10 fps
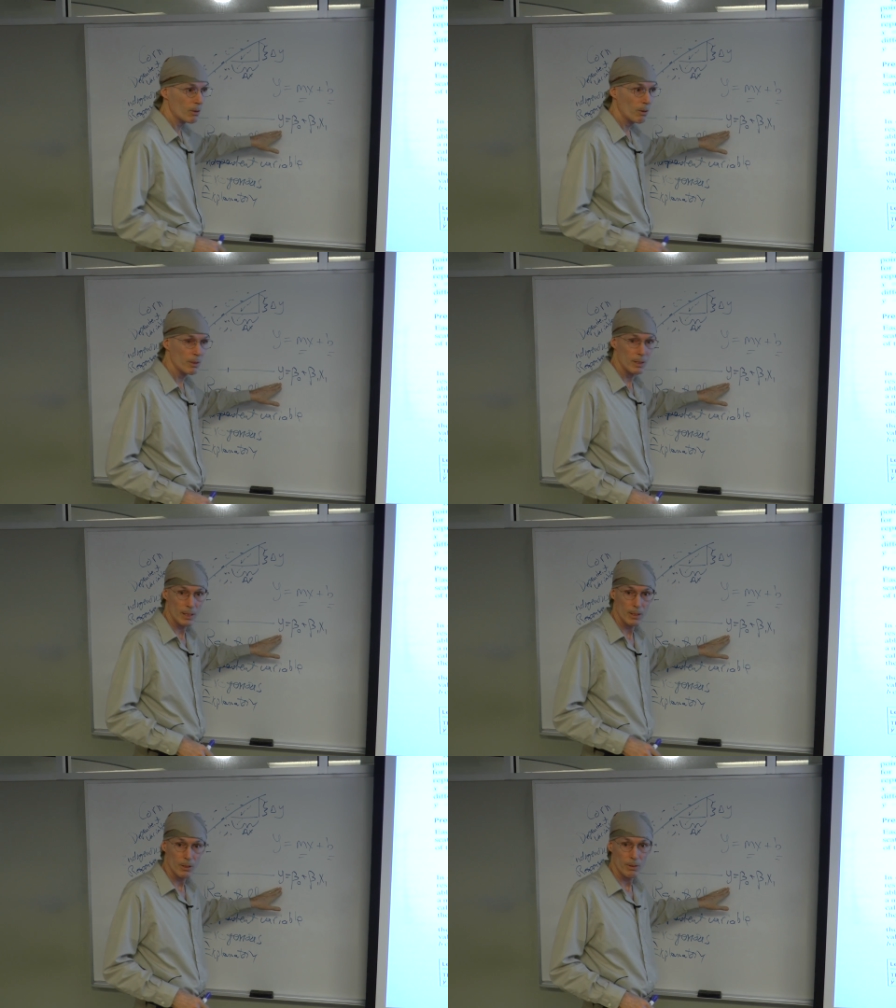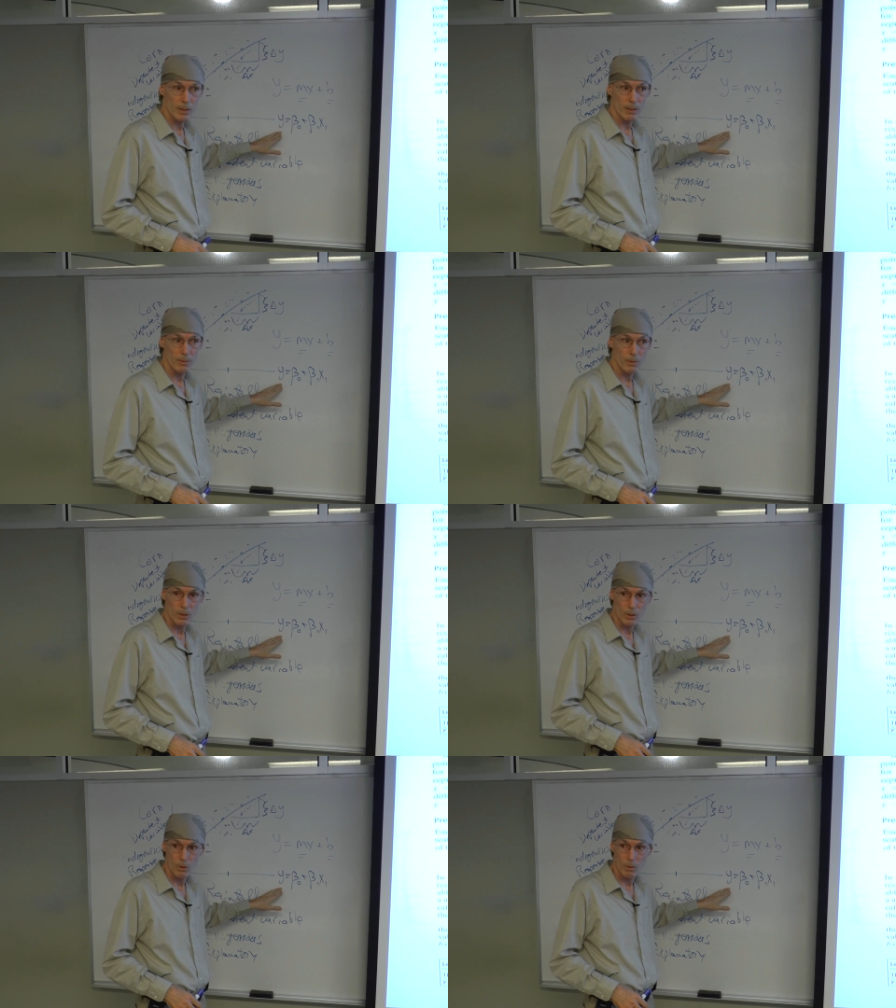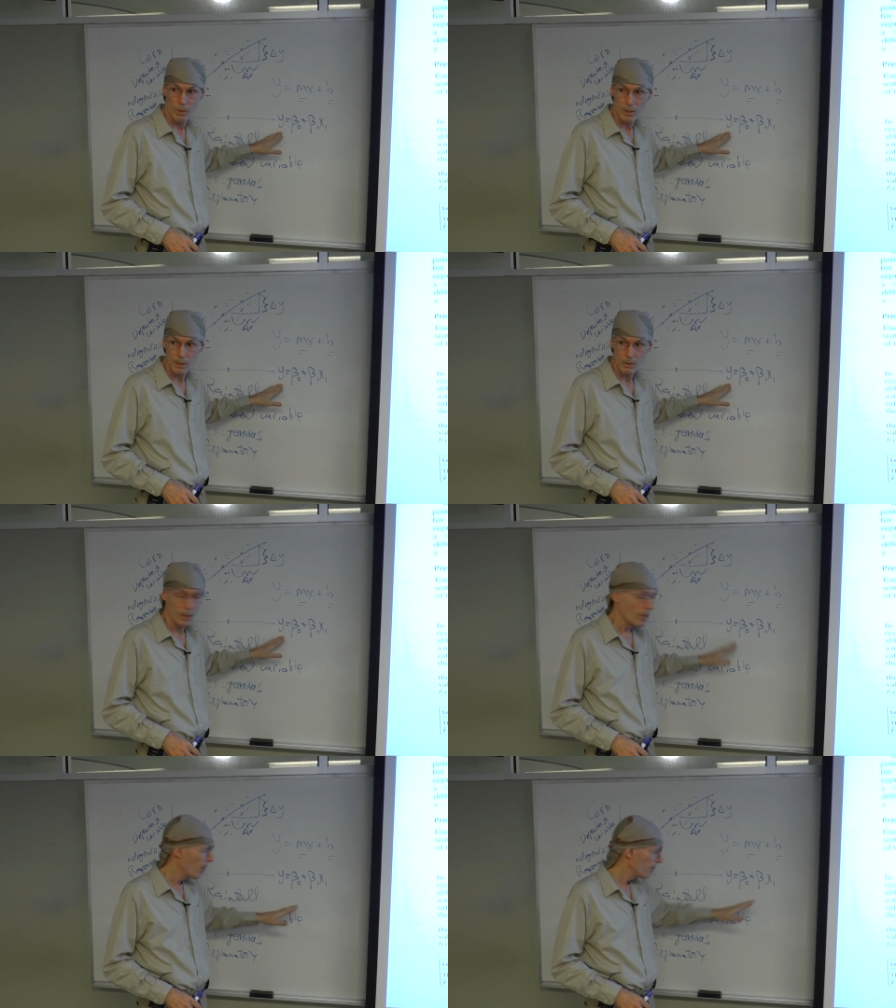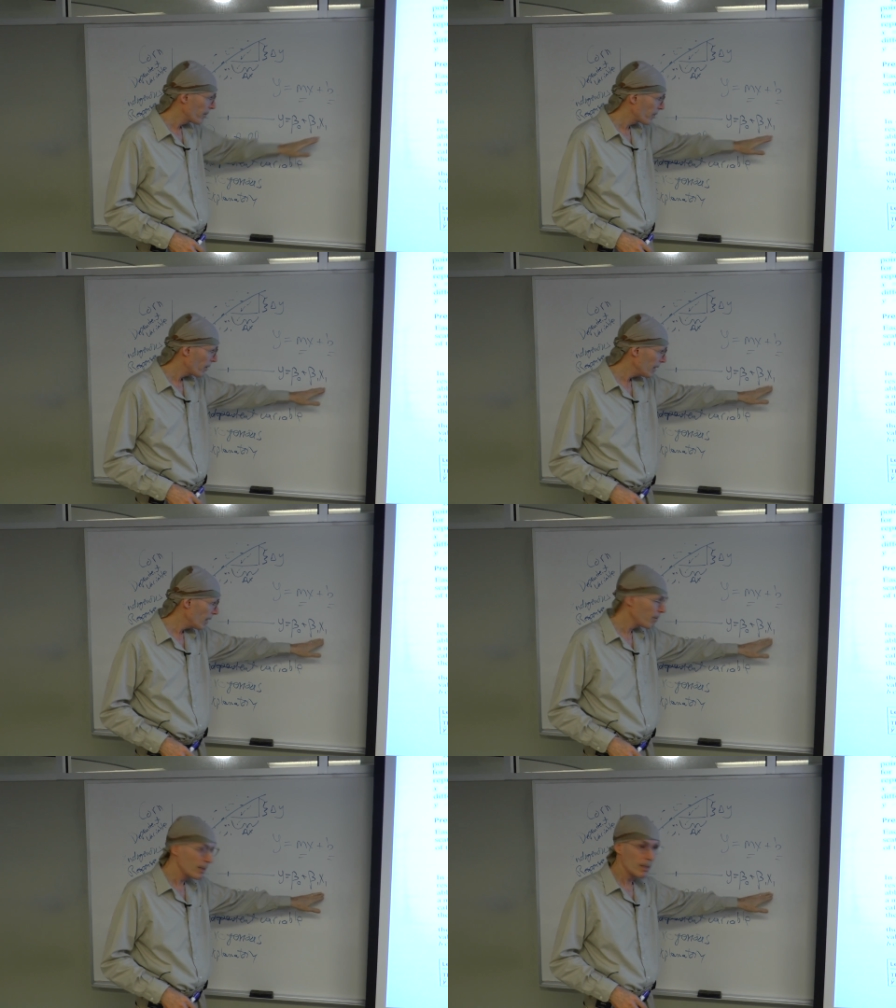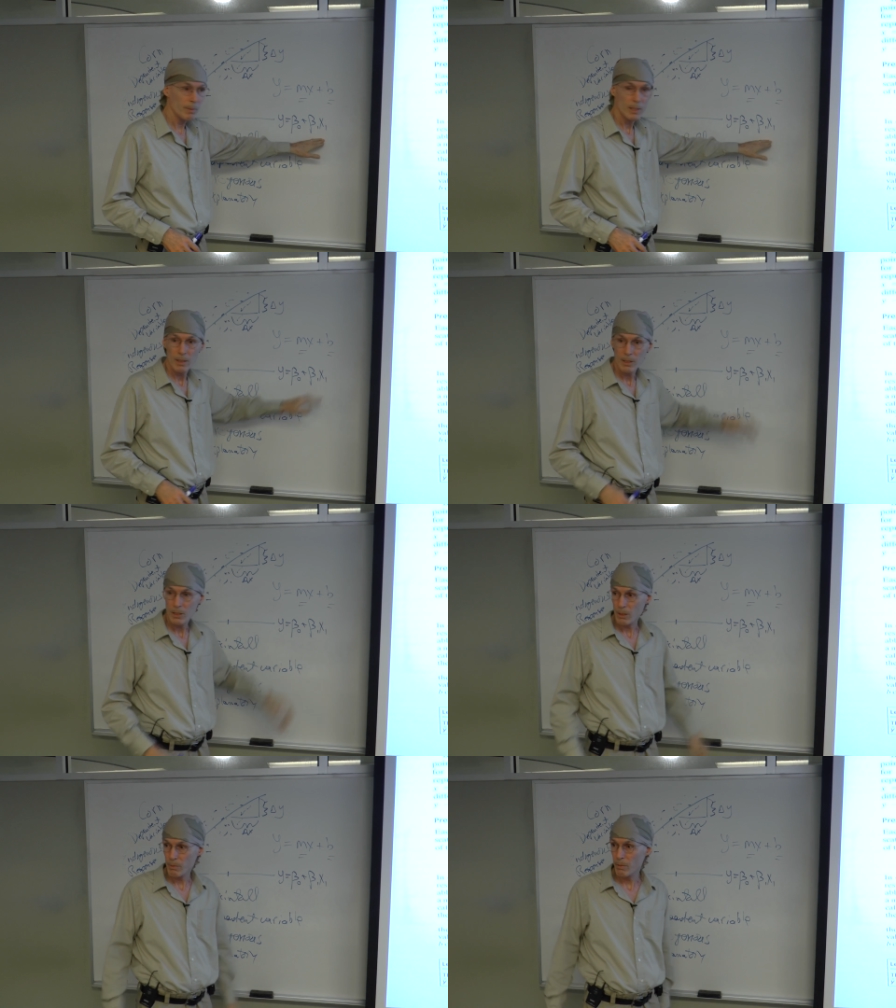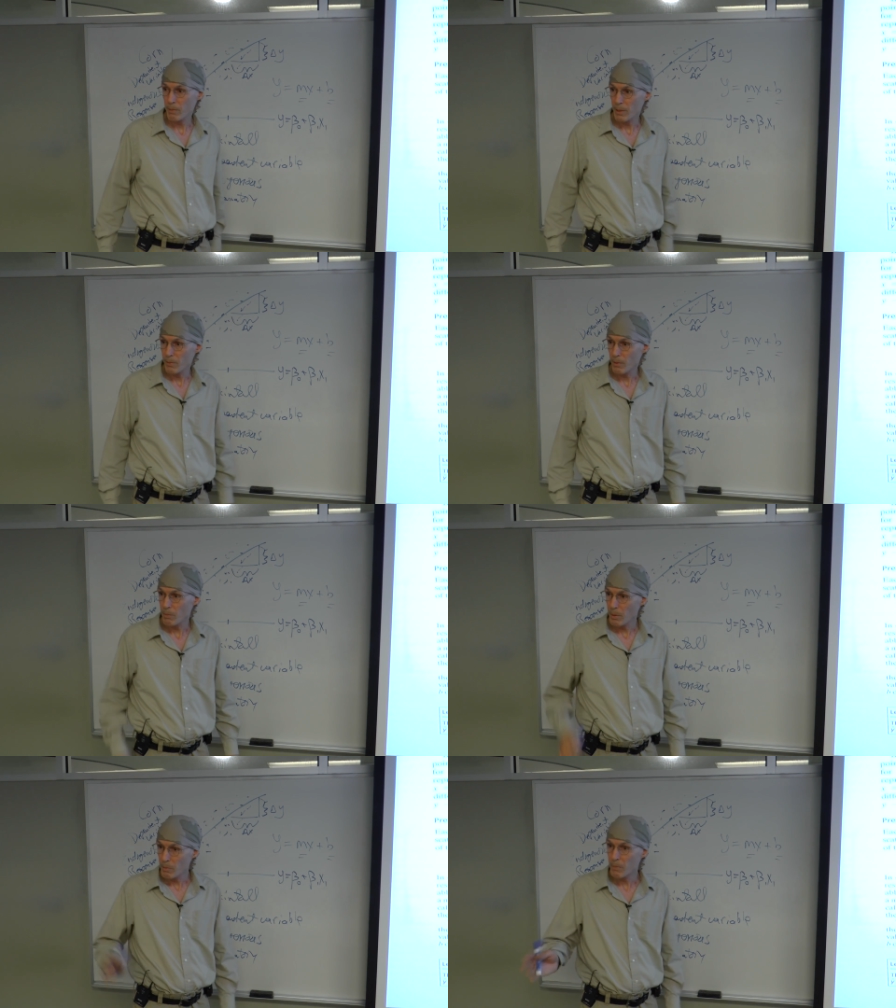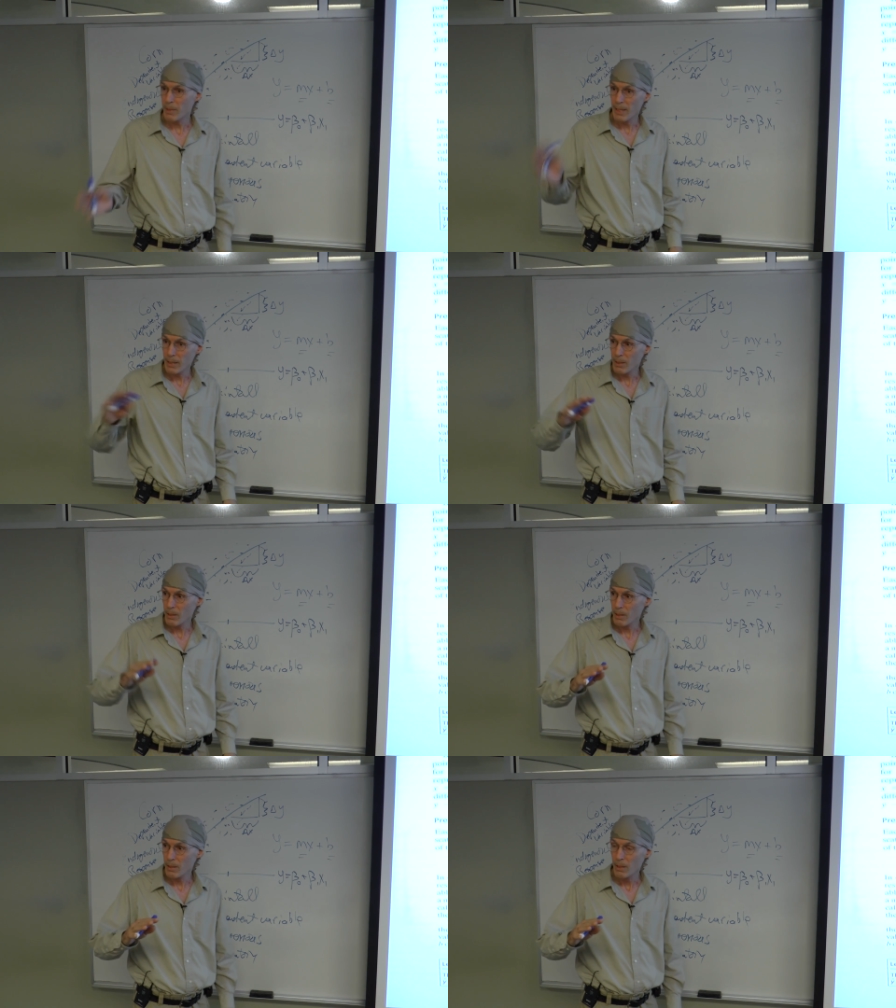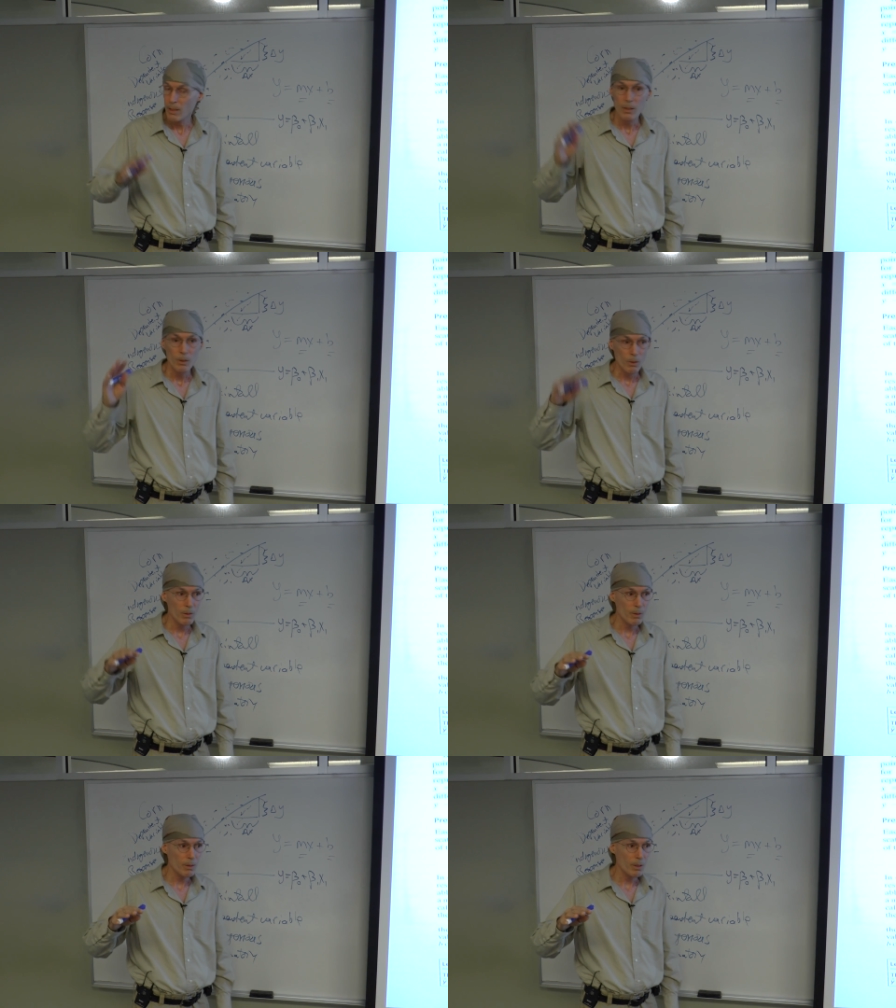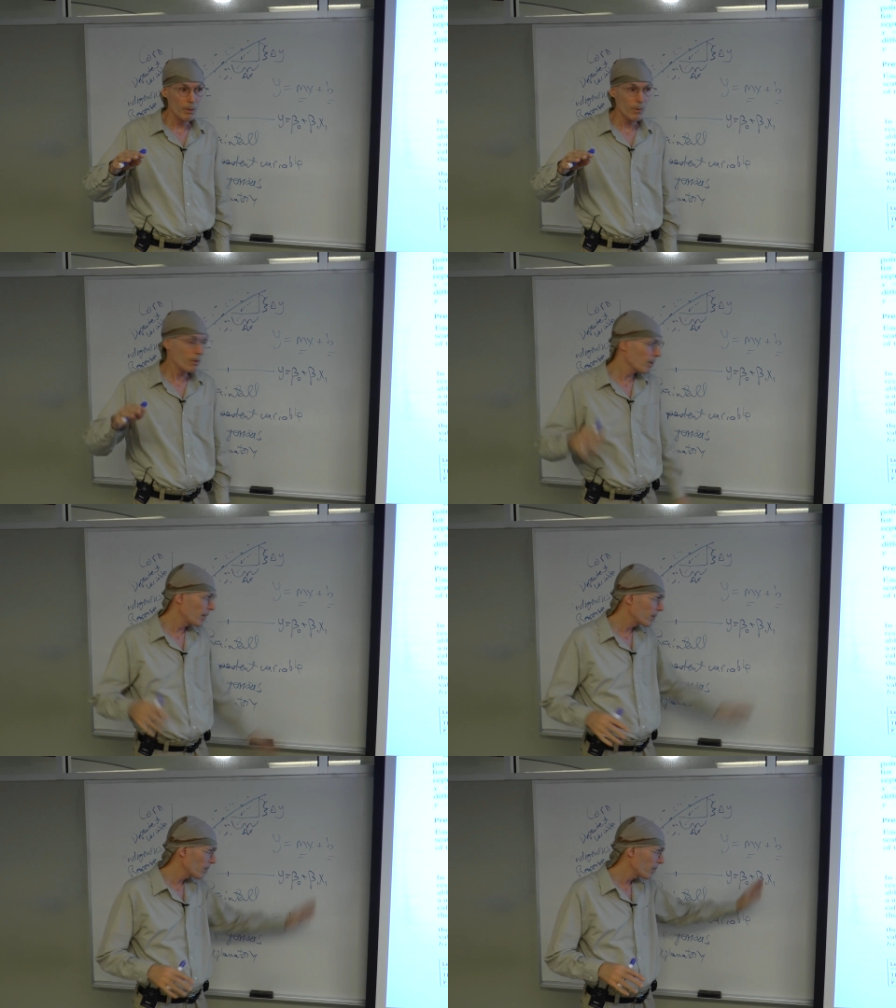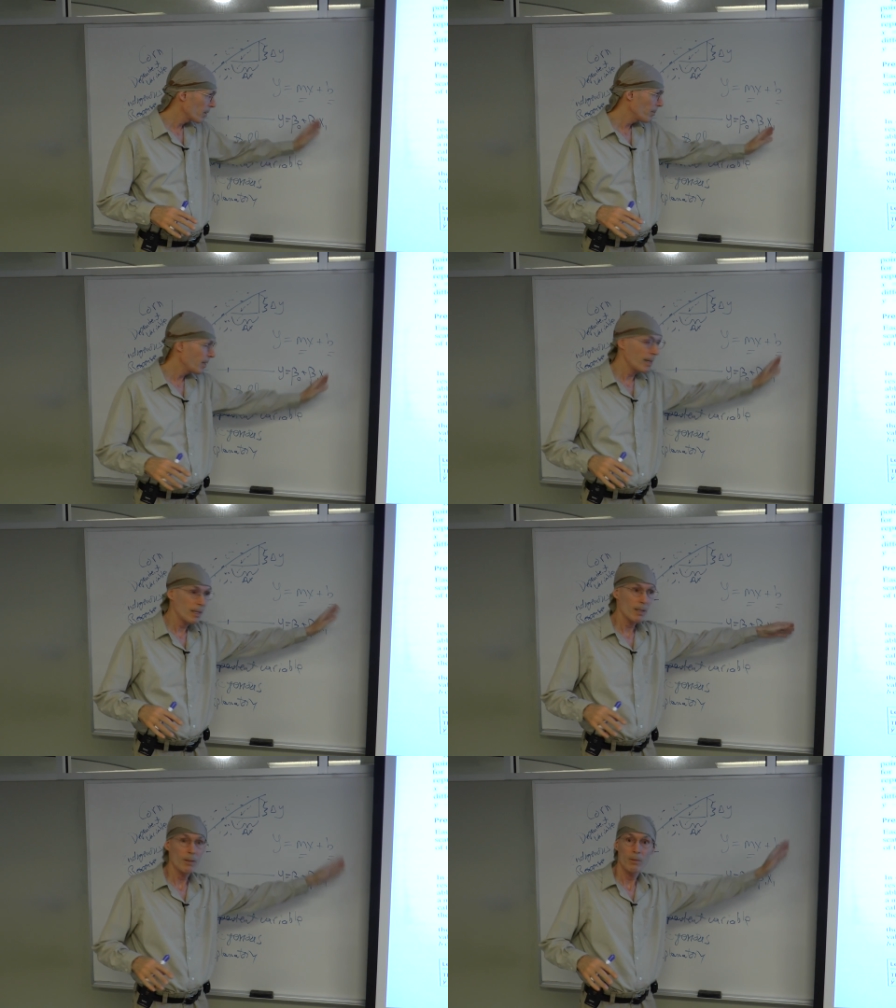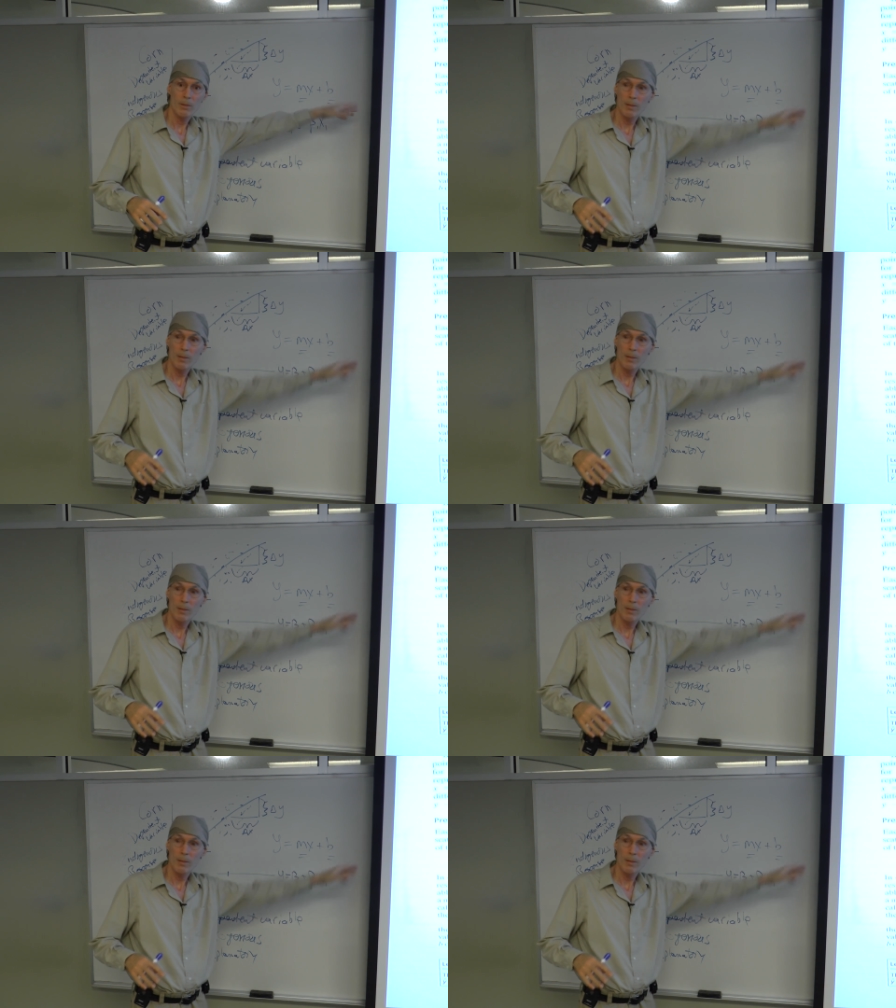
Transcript: causing increase in corn yields. But for right now, we're going to be dealing just with rainfall. But when we get to the fertilizer, we're going to be adding a